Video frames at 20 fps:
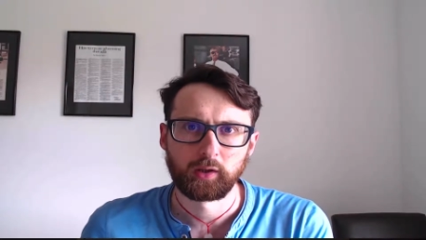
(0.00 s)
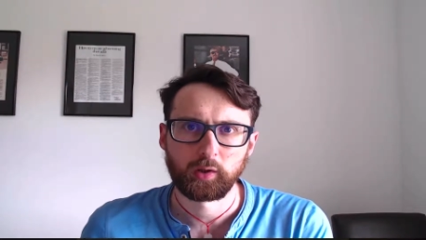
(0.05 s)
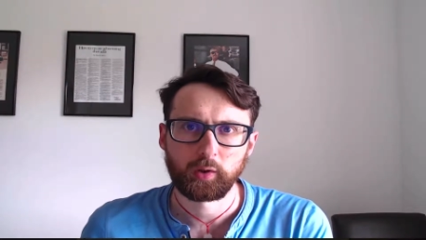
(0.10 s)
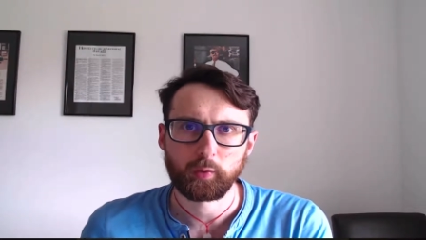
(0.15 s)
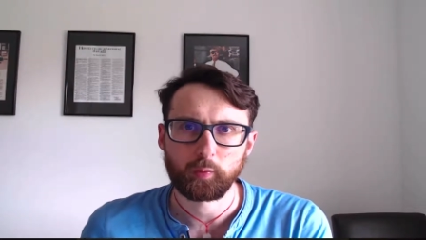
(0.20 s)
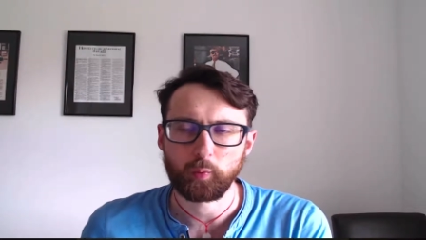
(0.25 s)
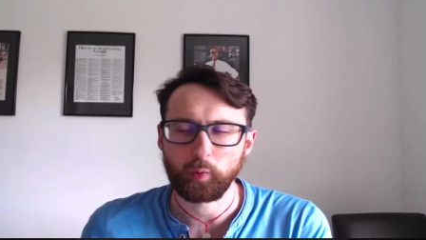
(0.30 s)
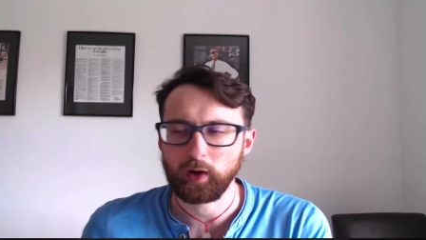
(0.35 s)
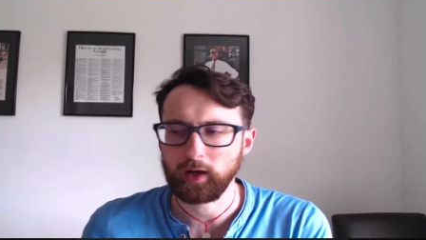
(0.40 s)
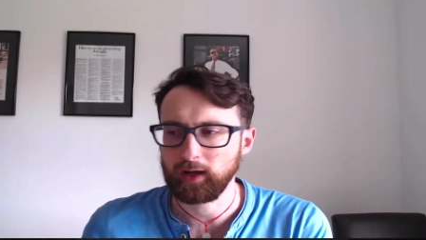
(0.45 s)

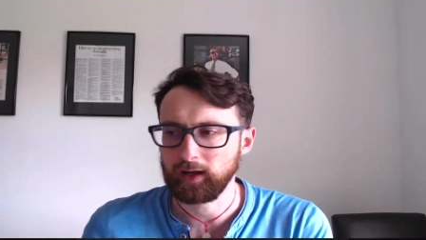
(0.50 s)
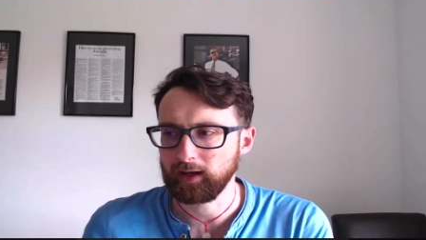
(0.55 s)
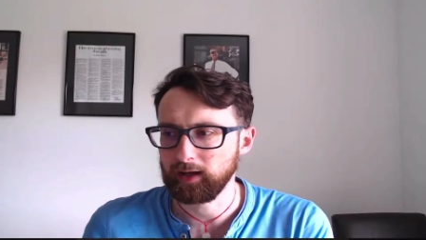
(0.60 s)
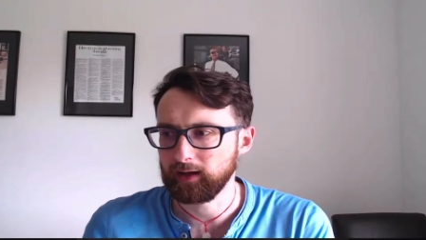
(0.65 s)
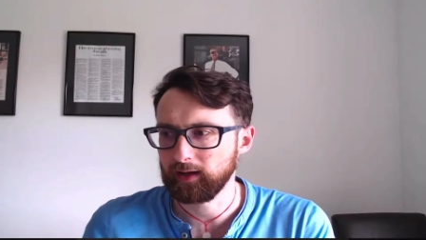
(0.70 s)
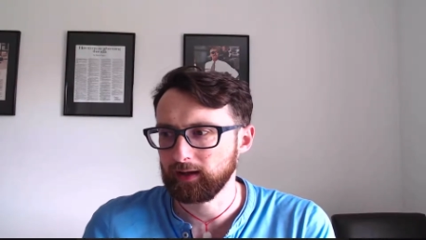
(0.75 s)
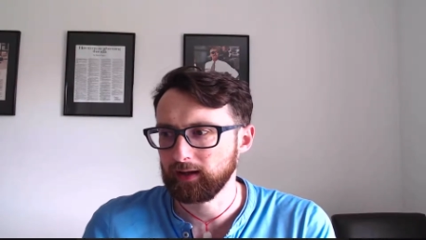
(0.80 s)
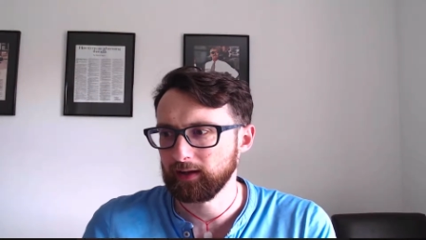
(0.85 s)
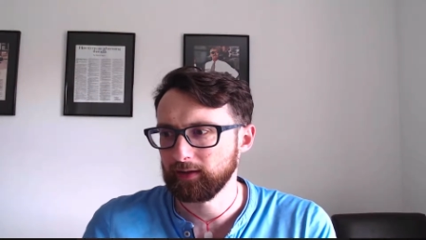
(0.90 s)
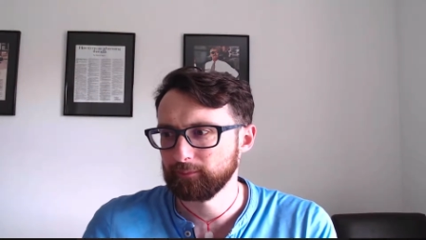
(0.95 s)

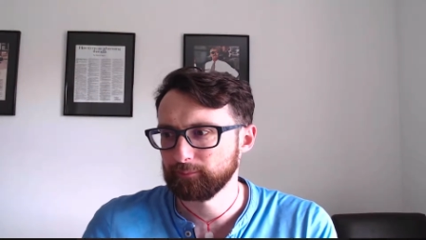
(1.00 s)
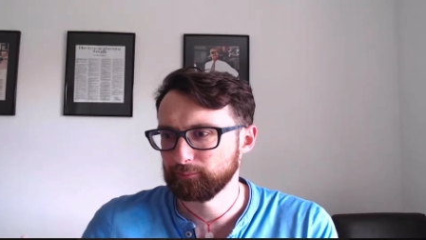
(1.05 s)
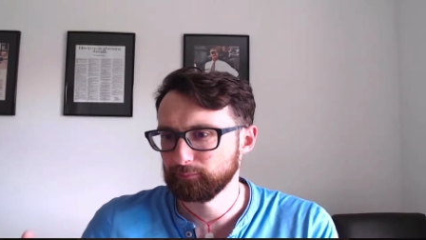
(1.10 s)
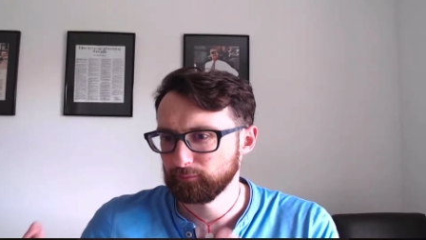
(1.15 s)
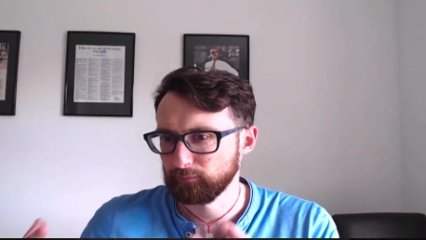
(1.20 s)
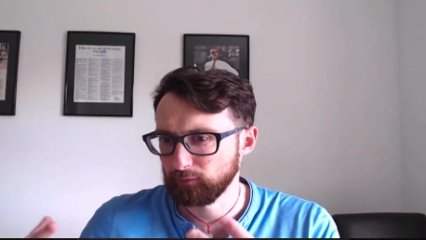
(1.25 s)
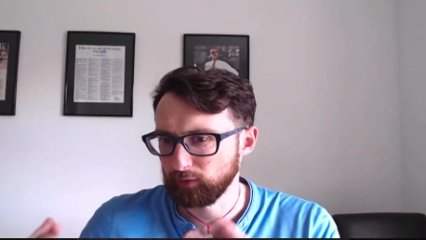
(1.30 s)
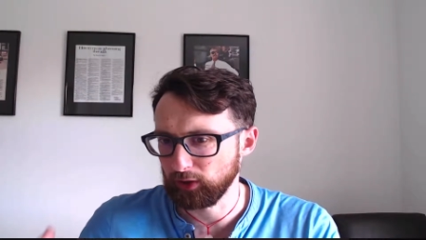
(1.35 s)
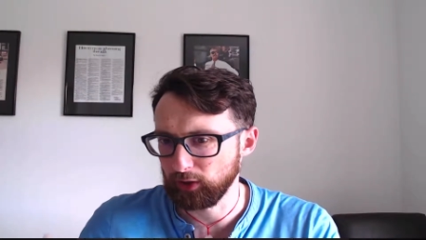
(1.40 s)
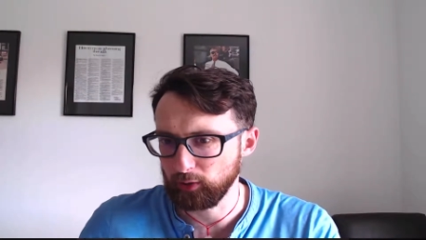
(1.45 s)
where
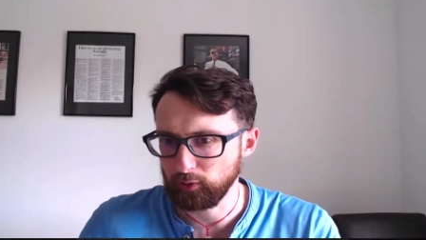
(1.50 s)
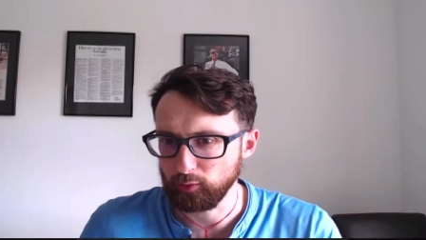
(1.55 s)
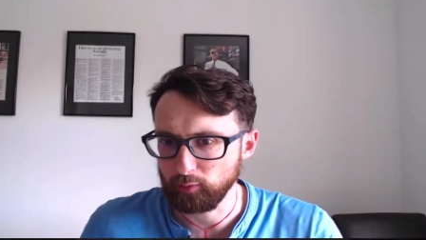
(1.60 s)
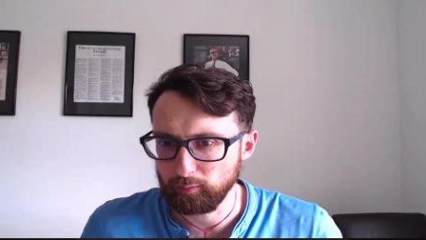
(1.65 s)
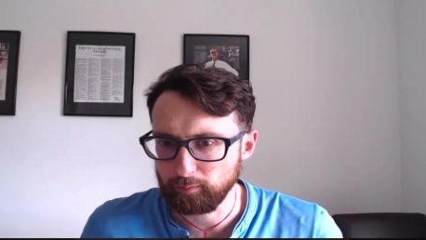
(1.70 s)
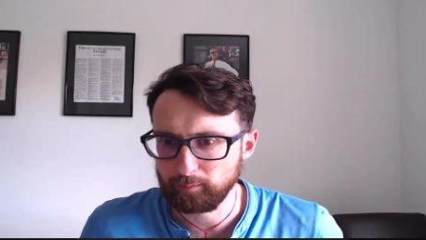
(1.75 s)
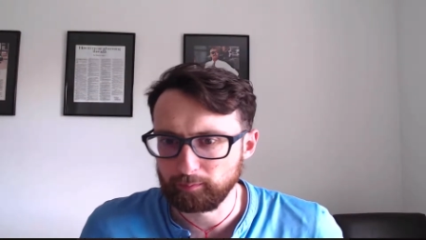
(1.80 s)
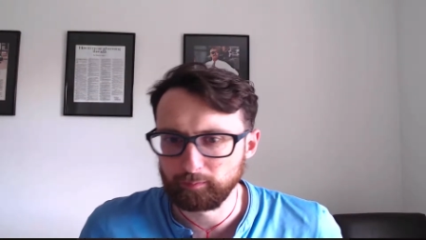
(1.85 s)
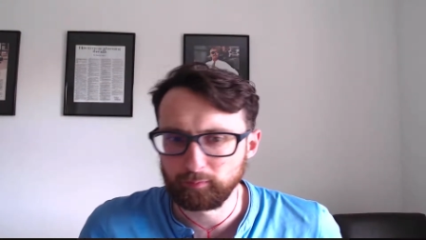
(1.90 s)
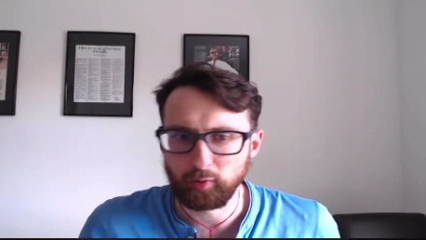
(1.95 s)
you know your
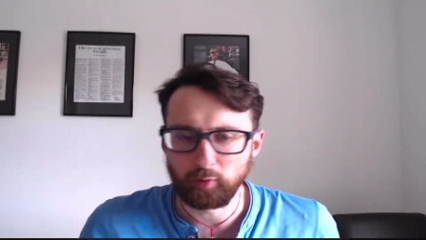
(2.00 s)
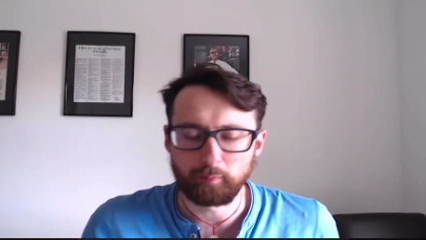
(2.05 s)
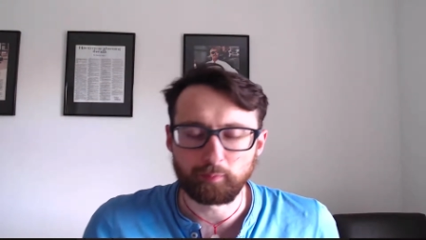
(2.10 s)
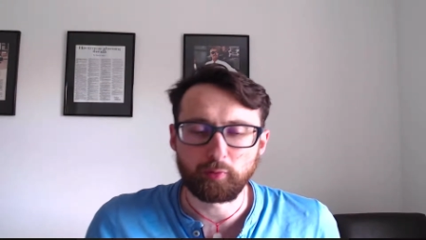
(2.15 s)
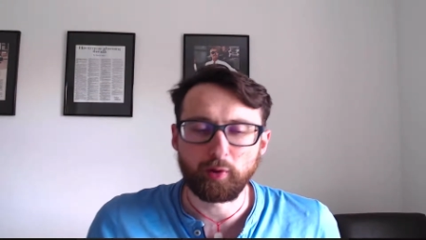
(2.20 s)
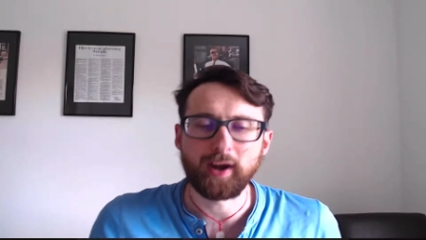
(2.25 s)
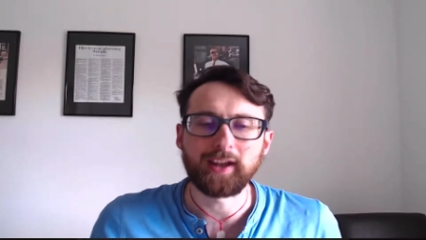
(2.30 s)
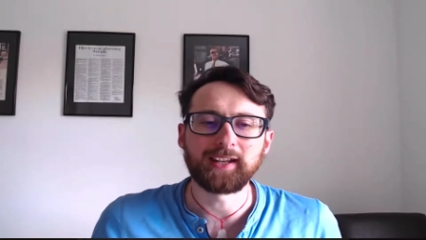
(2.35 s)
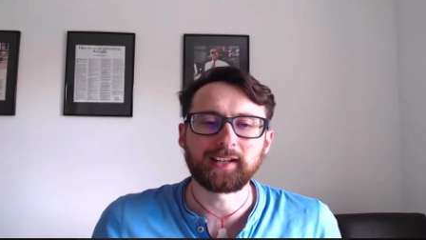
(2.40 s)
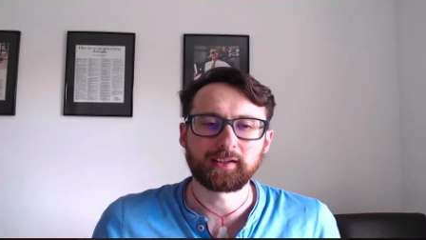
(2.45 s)
your
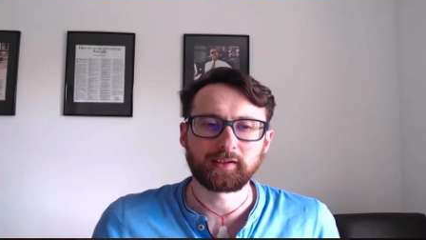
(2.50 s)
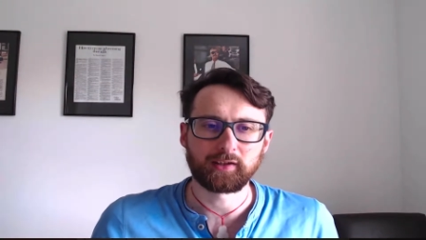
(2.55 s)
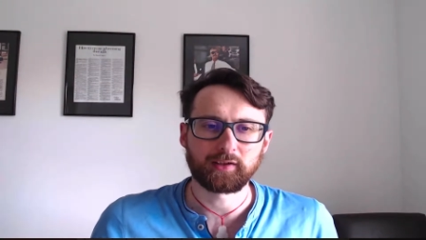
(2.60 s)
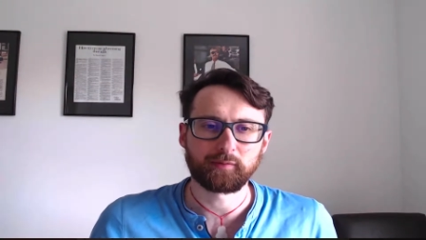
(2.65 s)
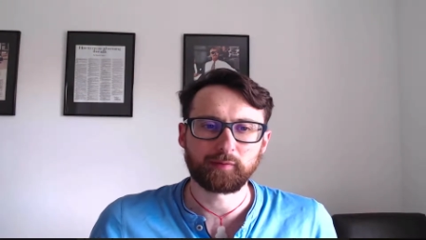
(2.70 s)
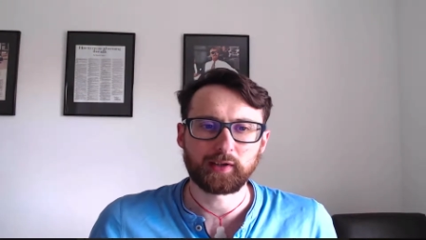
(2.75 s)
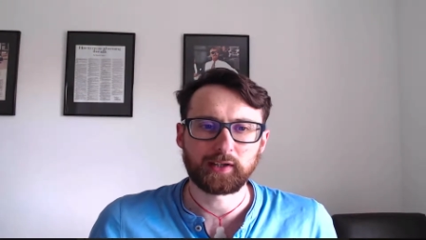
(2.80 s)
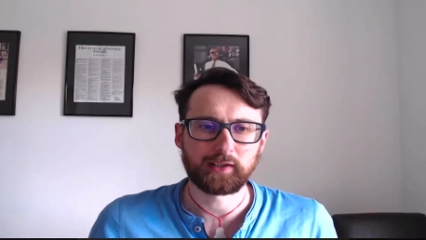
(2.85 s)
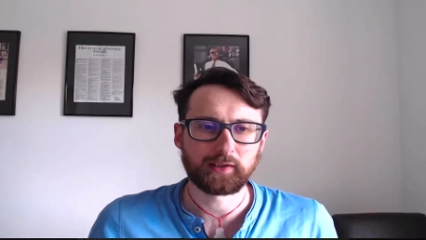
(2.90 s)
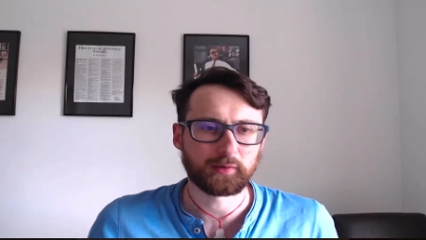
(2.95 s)
brain can
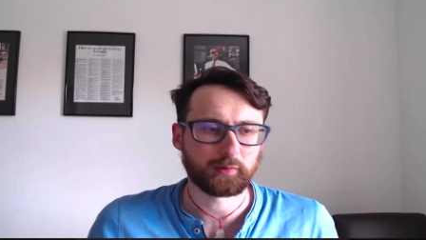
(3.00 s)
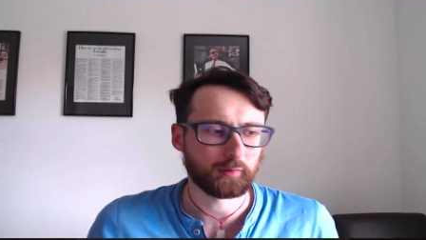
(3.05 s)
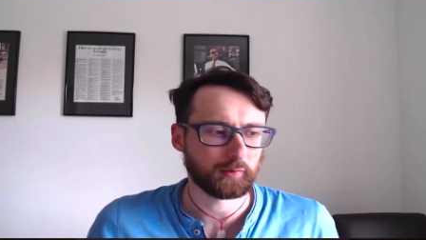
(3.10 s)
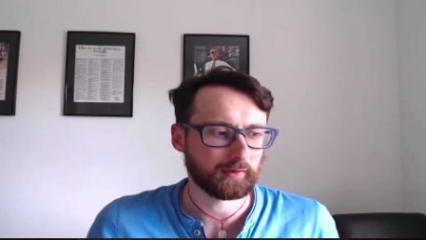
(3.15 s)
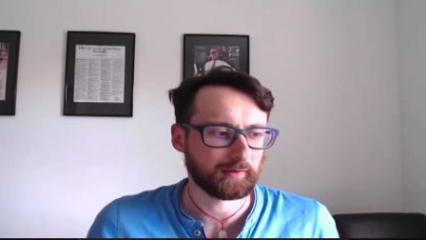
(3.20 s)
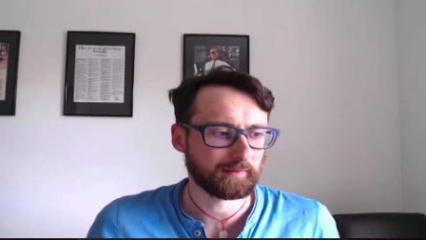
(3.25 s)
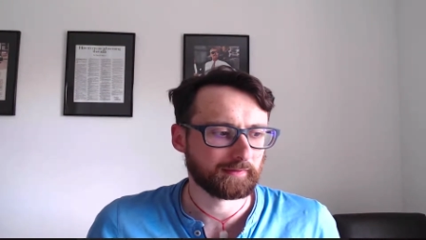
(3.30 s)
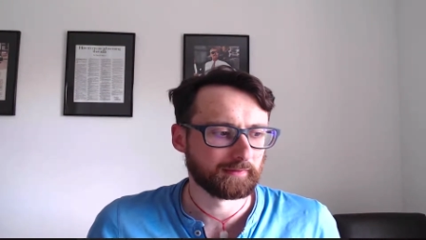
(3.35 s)
really sort of